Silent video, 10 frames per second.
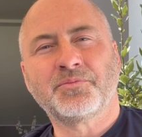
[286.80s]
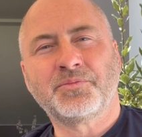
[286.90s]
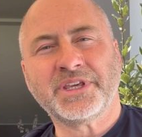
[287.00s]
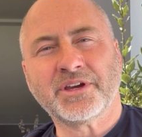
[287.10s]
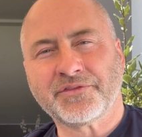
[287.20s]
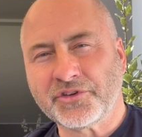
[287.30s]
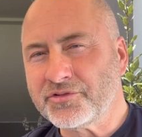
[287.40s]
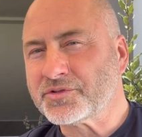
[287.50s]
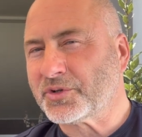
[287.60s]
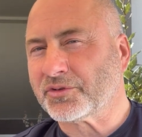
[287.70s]
be of
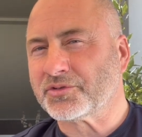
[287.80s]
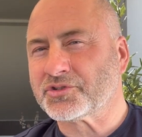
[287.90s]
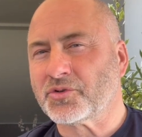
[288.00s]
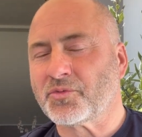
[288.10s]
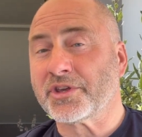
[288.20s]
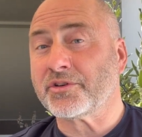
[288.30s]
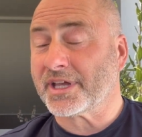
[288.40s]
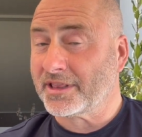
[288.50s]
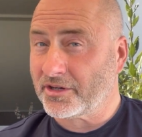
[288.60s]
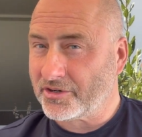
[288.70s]
use, but also where you
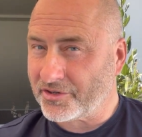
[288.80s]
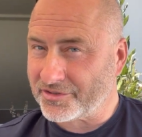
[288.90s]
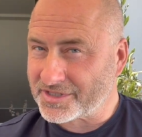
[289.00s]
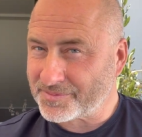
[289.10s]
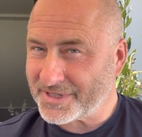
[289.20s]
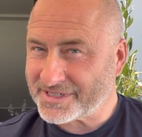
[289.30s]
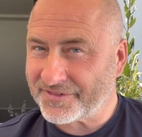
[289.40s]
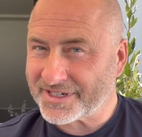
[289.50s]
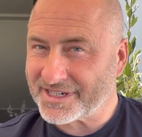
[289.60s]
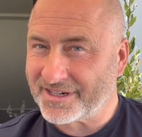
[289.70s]
can learn
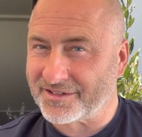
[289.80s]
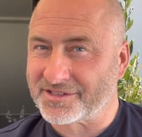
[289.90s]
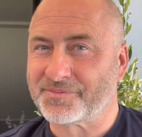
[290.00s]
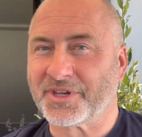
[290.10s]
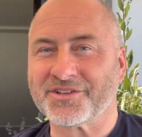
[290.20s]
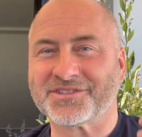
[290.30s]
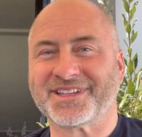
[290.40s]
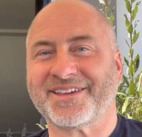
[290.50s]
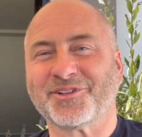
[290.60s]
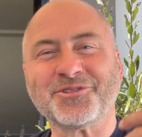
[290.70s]
specific skills, because
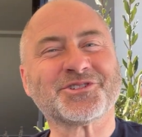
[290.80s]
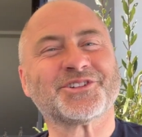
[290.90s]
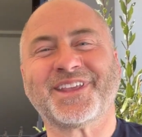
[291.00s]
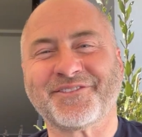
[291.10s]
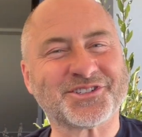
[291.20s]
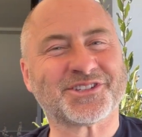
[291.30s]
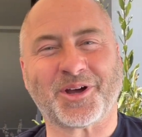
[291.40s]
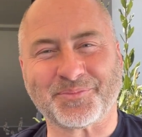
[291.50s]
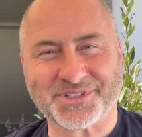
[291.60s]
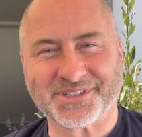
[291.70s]
evolution never
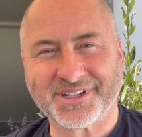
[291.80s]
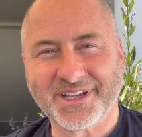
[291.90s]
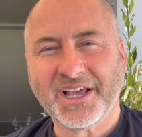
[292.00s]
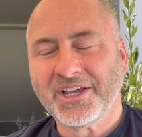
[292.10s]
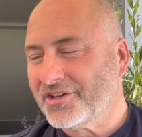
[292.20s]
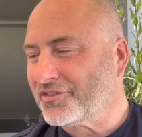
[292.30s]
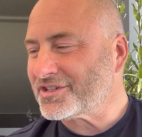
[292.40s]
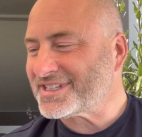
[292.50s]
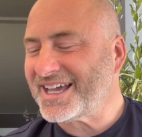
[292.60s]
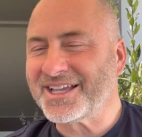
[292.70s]
stops. You
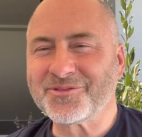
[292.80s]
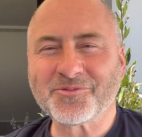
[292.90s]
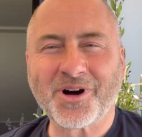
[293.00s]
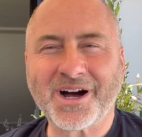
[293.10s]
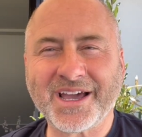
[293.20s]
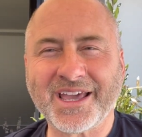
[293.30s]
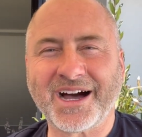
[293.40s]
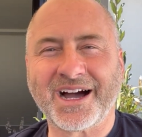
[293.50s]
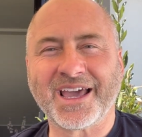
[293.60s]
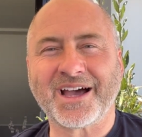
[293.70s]
understand why
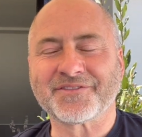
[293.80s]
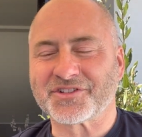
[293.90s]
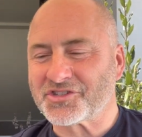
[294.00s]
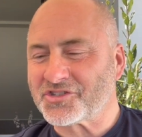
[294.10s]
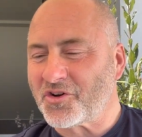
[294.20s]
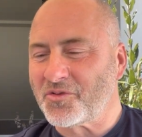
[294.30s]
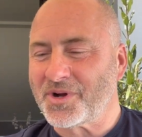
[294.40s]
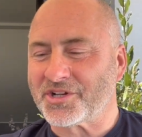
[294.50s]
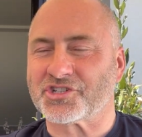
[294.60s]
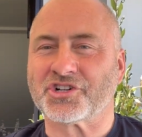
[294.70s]
I have so
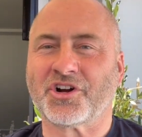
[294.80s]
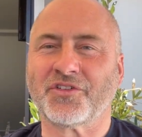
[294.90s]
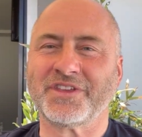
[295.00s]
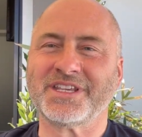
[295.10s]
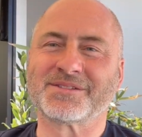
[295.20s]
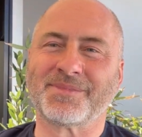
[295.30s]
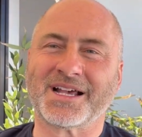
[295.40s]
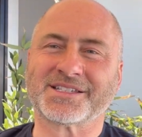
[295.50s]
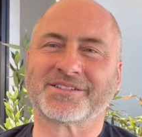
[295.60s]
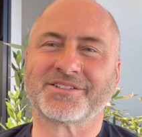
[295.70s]
much of these
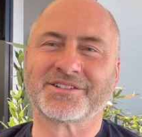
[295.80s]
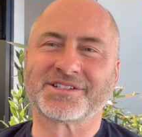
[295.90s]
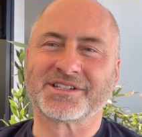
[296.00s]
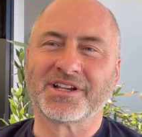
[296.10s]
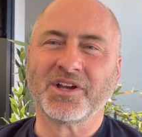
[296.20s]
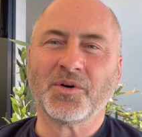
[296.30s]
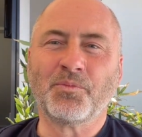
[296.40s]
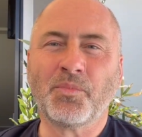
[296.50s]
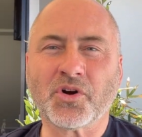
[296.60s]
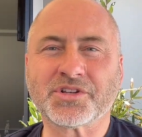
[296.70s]
masters
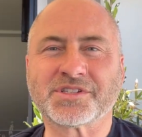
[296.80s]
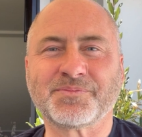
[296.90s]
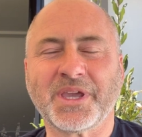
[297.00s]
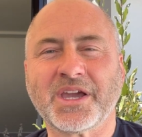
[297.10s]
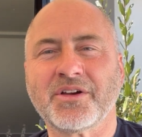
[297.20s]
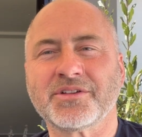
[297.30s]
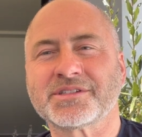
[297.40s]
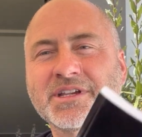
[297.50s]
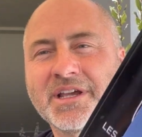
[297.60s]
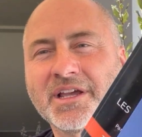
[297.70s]
books,
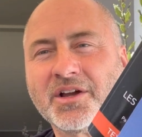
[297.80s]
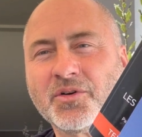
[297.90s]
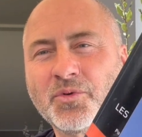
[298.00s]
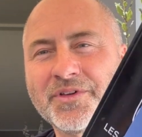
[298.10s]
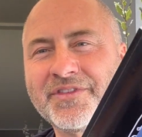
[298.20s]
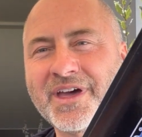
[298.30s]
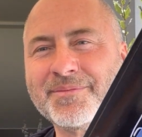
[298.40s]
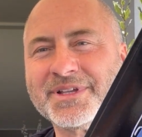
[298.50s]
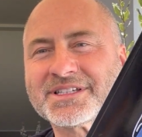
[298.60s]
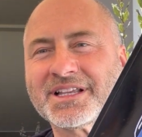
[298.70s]
because with
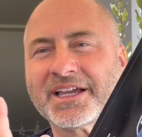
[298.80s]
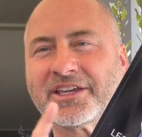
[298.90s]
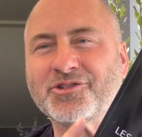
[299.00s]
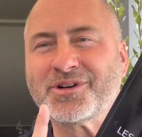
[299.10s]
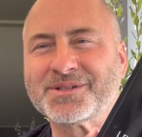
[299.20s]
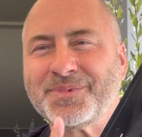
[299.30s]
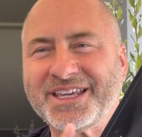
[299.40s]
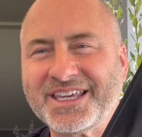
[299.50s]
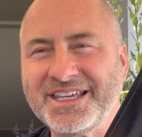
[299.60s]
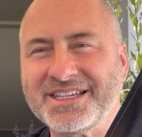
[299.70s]
them it's like USB
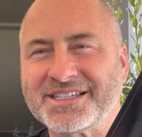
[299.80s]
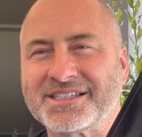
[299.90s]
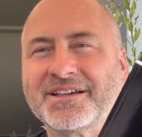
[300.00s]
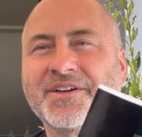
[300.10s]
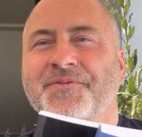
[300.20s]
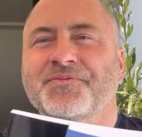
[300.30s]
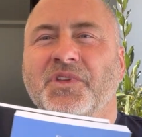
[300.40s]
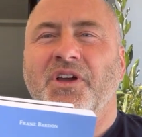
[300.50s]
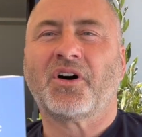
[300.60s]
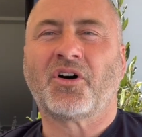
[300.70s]
keys.
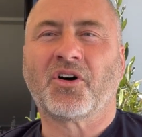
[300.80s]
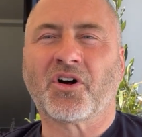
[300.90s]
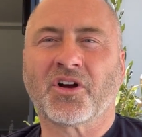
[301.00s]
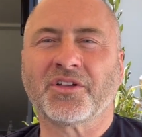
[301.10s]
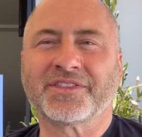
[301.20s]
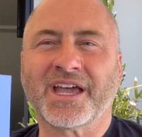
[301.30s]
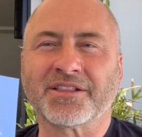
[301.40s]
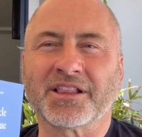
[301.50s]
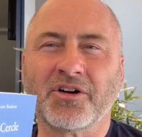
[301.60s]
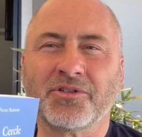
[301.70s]
are
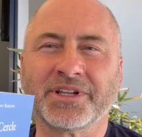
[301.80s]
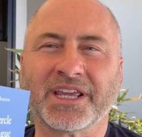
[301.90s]
downloading